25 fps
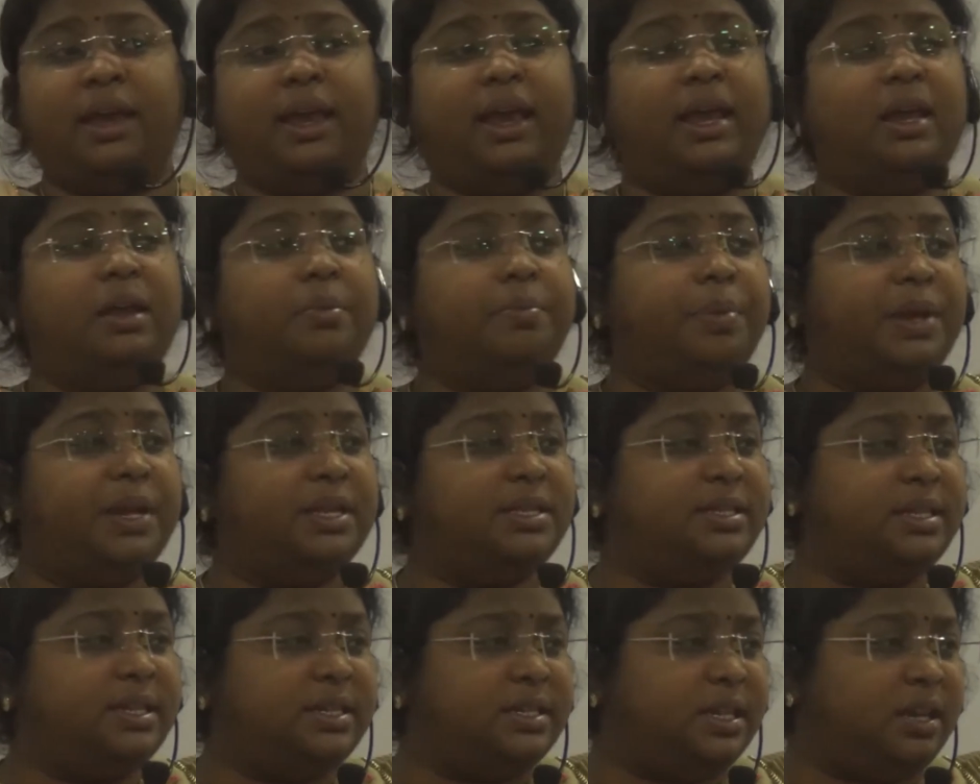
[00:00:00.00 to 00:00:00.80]
In
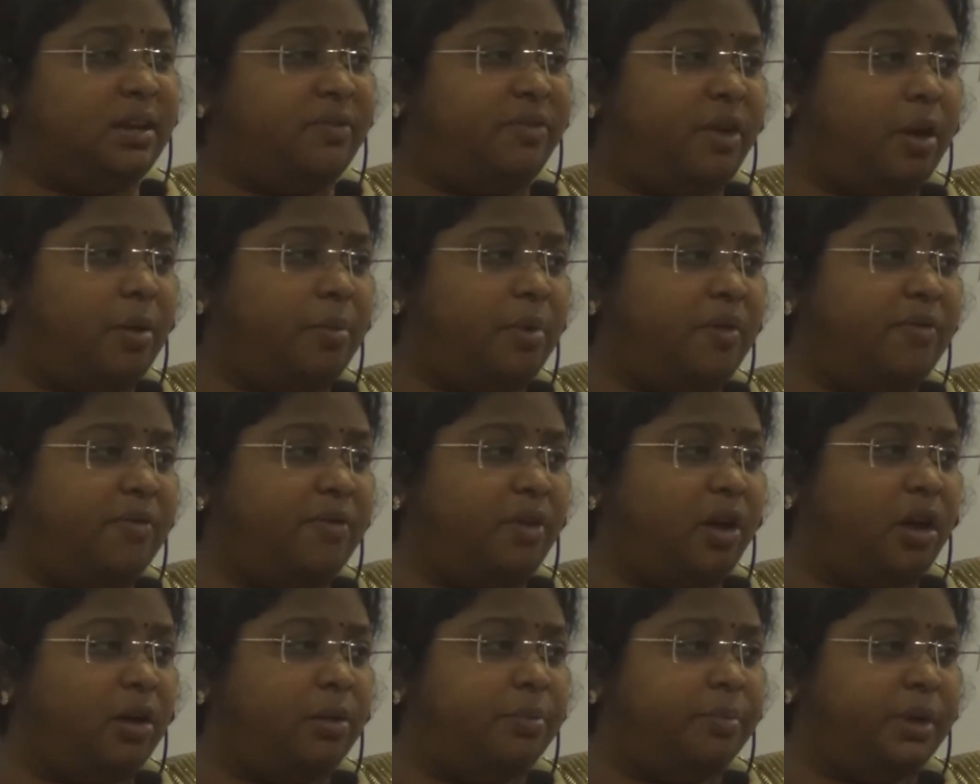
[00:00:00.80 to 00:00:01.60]
presidential form of
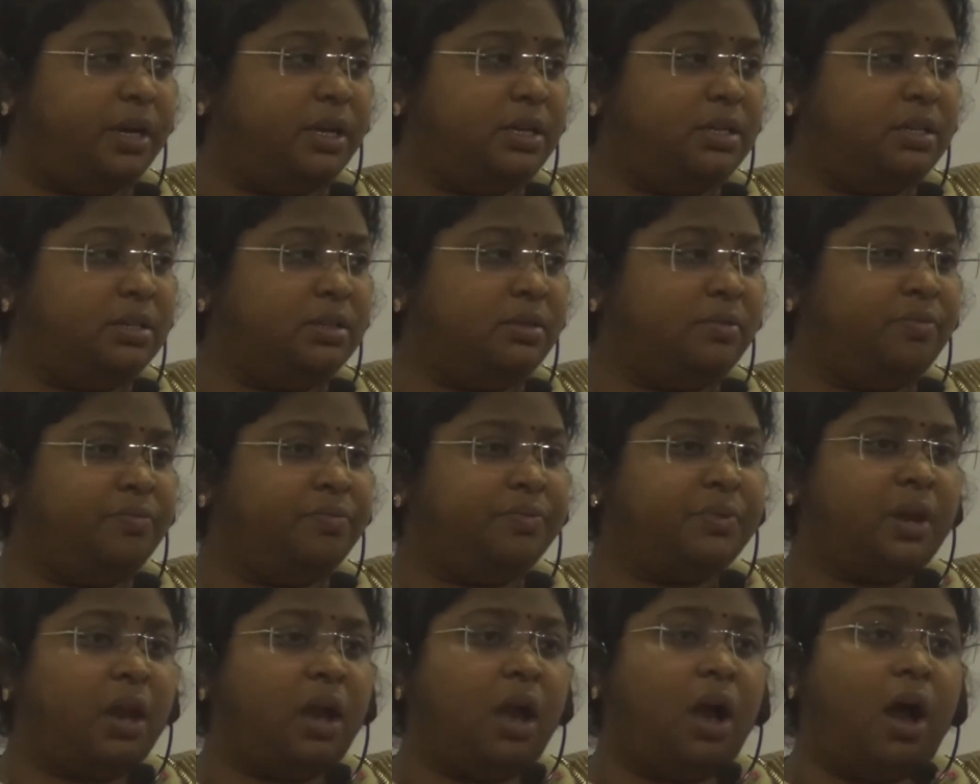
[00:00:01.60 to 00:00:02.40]
government,
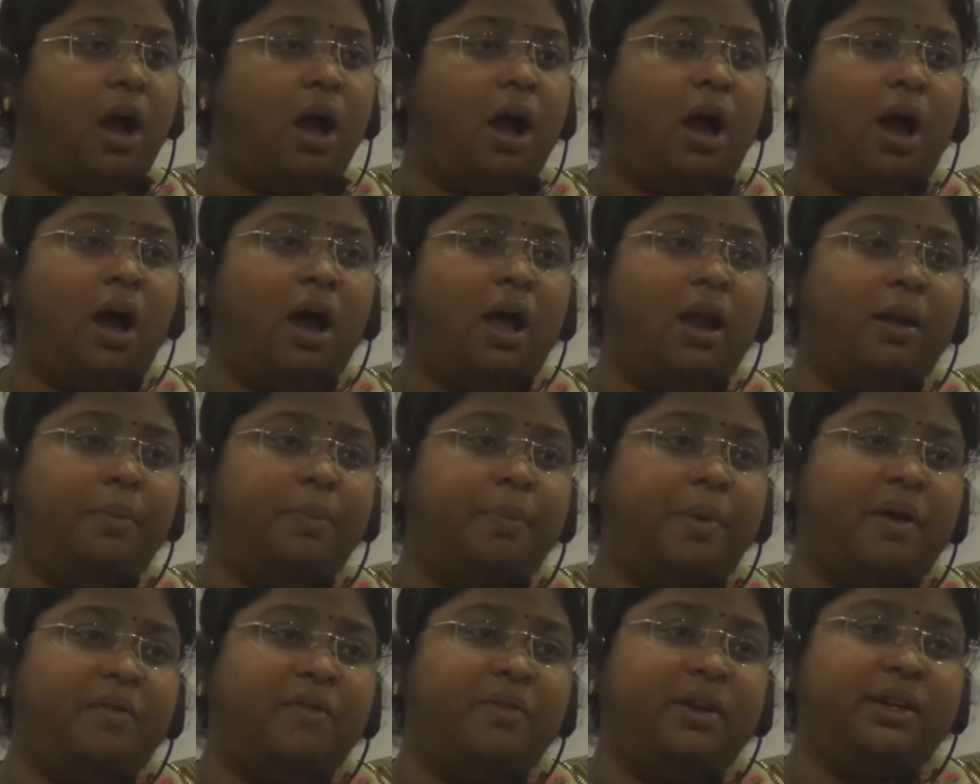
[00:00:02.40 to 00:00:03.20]
all
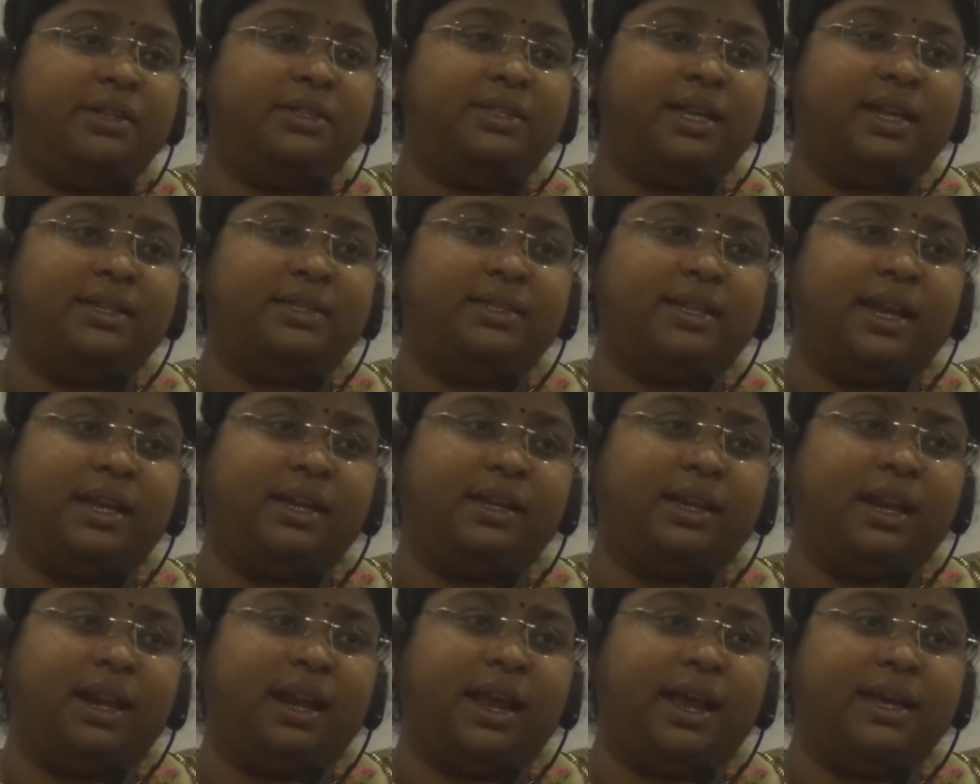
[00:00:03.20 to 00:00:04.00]
powers are
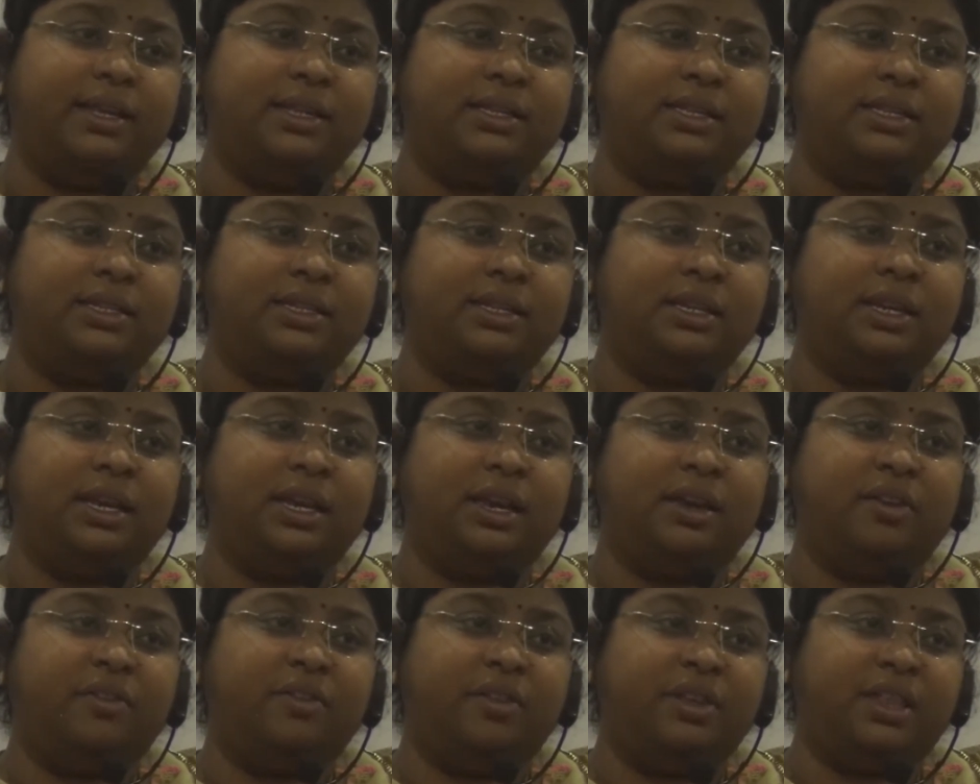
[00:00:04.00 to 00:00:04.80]
centralized
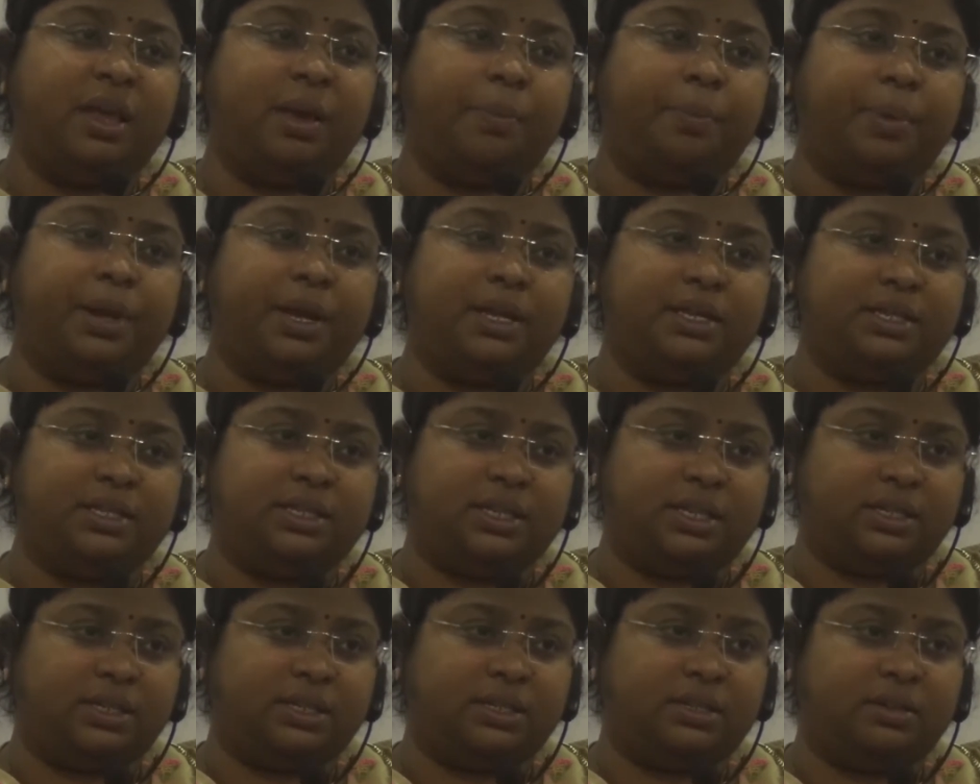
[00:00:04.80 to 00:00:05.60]
with the
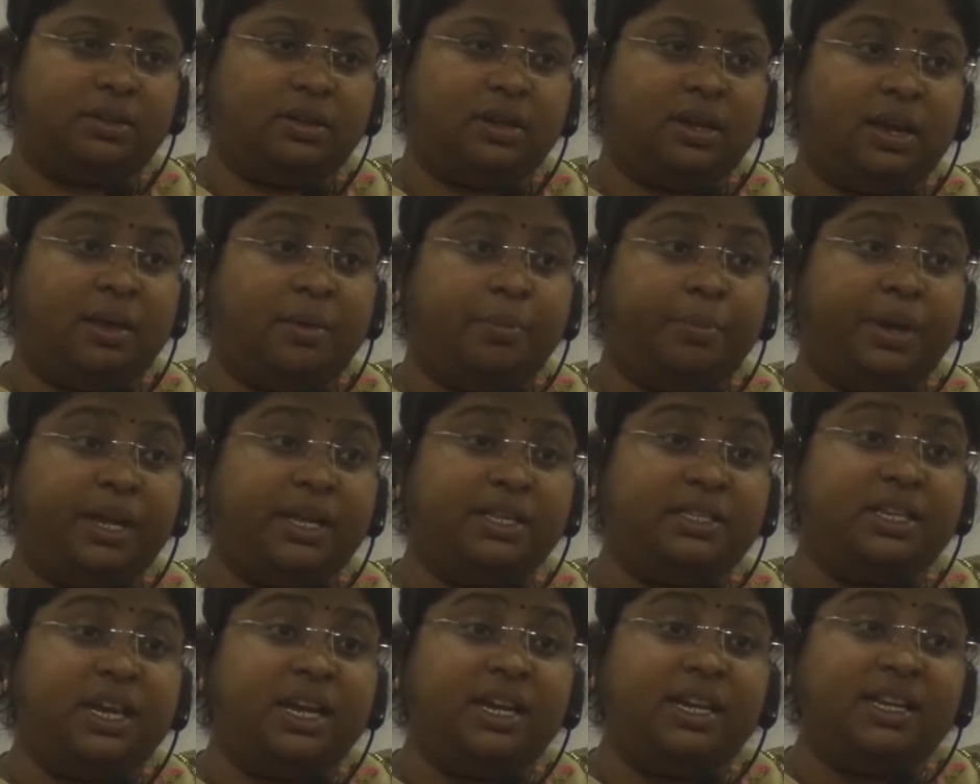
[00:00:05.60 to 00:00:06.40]
president.
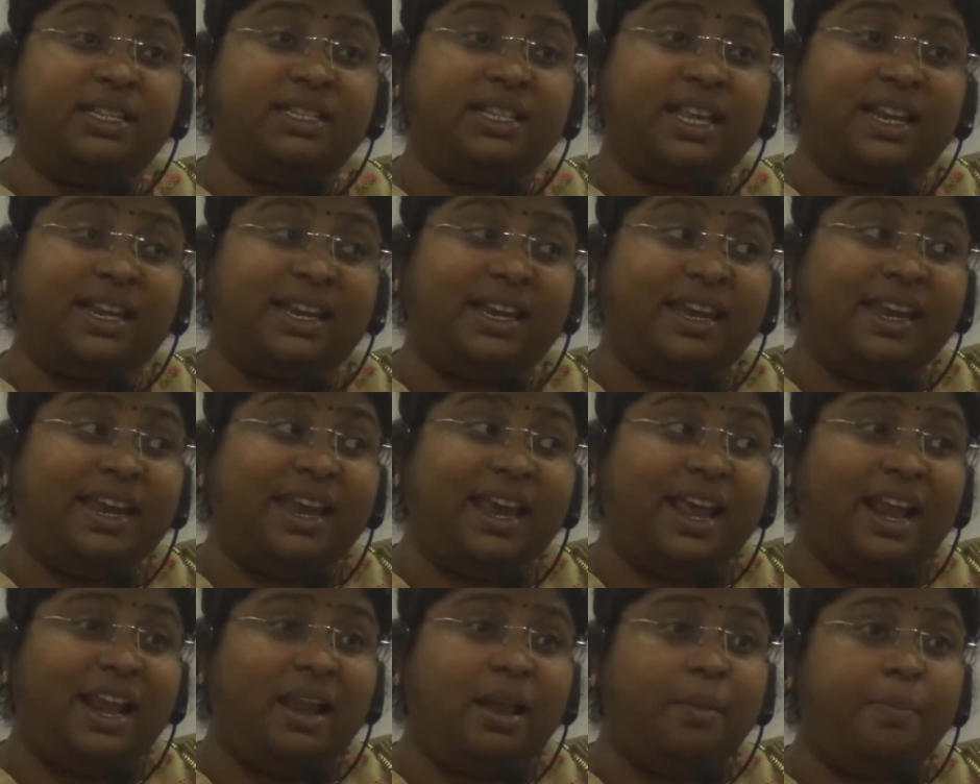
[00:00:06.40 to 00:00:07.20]
President is a
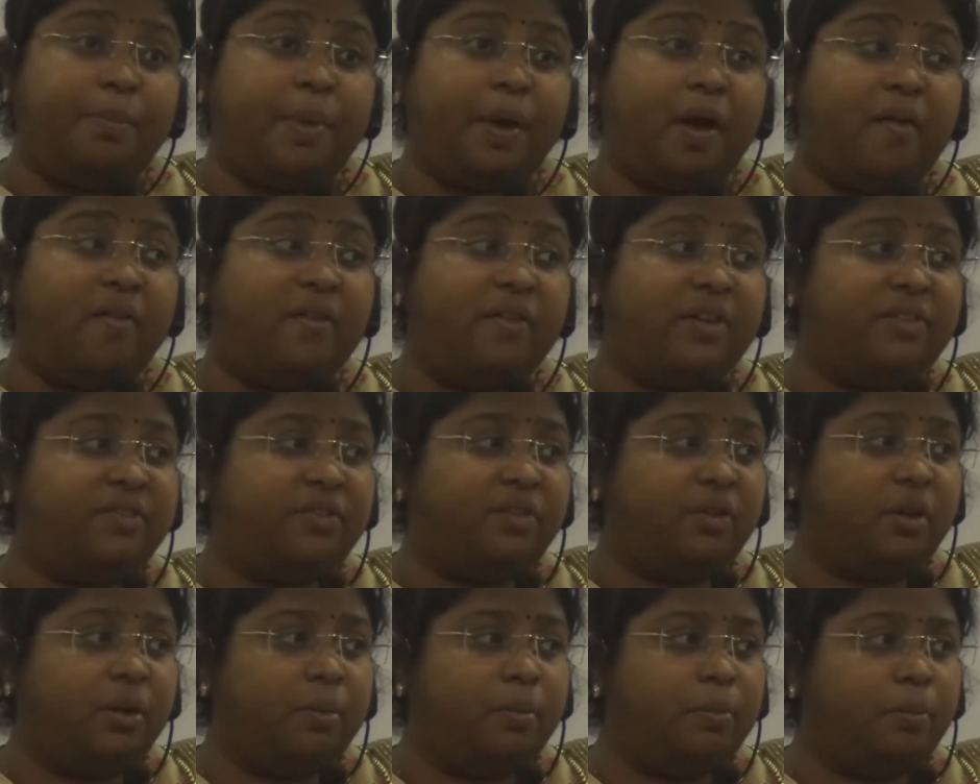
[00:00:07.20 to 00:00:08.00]
real
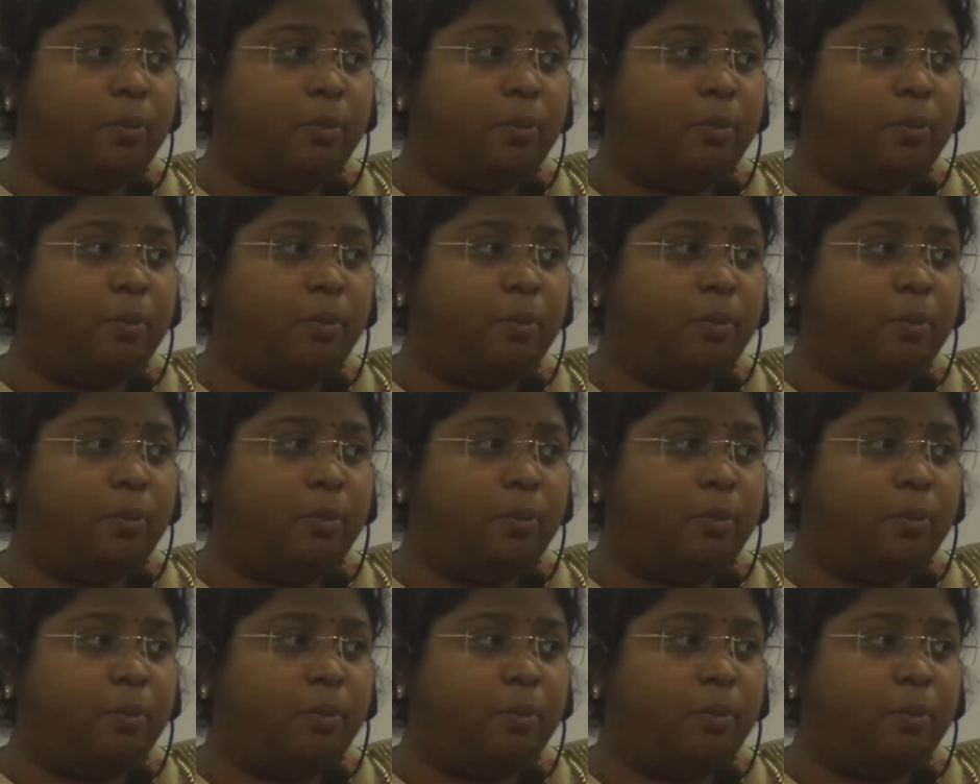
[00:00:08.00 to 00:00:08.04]
powerful